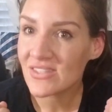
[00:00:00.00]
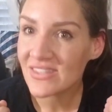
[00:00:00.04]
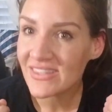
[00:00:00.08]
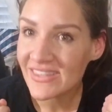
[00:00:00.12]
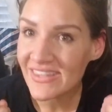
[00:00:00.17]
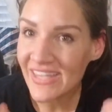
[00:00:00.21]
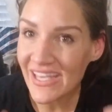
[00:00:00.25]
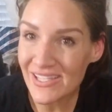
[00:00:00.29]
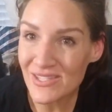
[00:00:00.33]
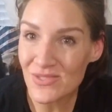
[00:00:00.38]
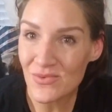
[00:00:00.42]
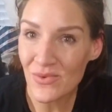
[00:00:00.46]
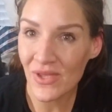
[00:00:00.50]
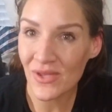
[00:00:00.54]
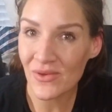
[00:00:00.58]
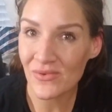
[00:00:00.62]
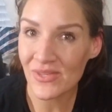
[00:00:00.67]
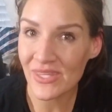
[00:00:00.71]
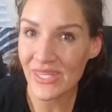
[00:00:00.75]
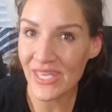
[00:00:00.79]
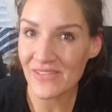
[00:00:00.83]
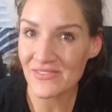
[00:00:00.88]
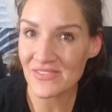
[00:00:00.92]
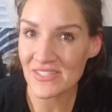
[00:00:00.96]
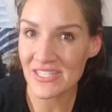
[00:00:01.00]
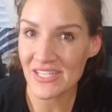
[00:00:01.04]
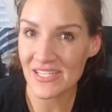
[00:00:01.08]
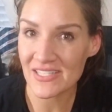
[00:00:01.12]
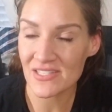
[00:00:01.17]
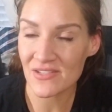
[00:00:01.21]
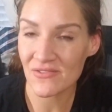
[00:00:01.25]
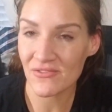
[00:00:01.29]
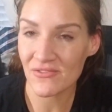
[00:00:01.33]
That's why you really have to test it